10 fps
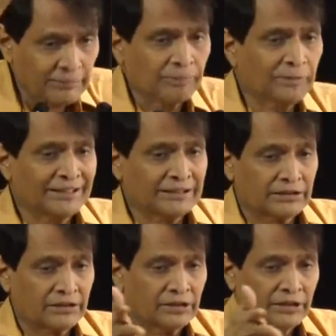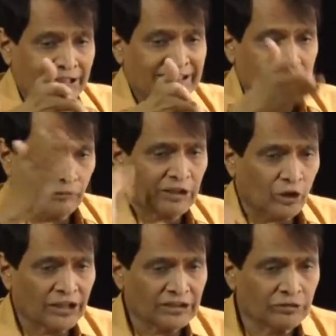implement it. I think the work
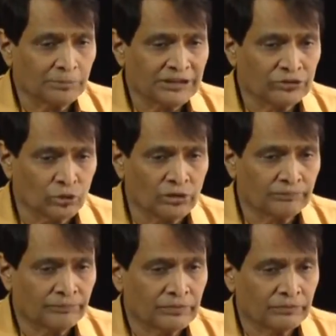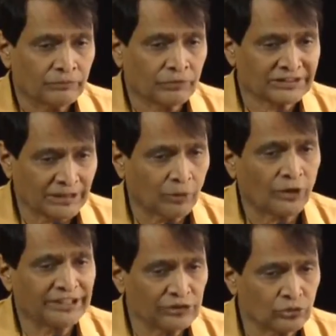orders will be issued. For some
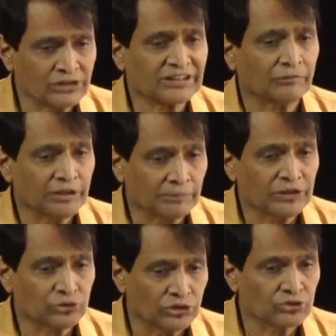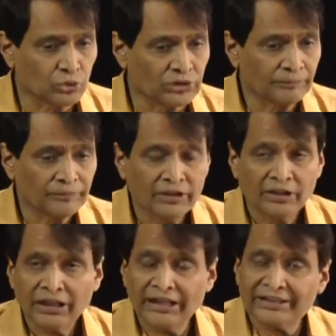already issued, some will be issuing soon.
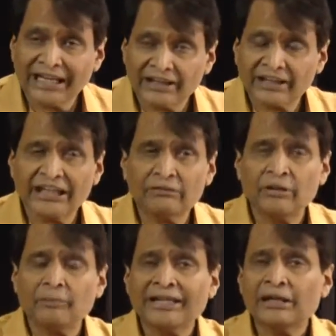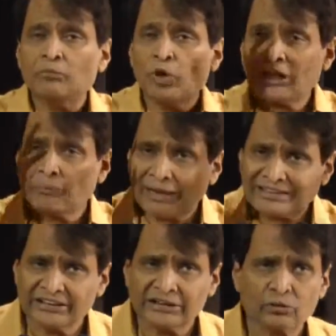And that again will bring in more
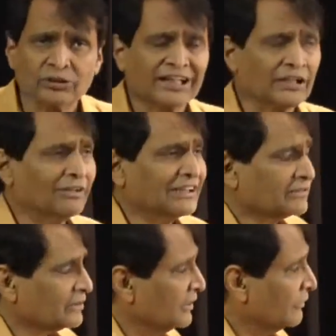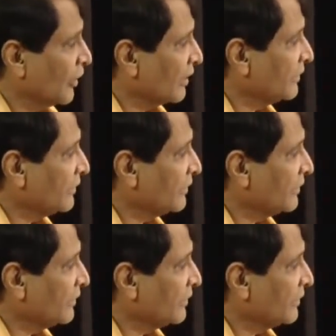capacity to the railways for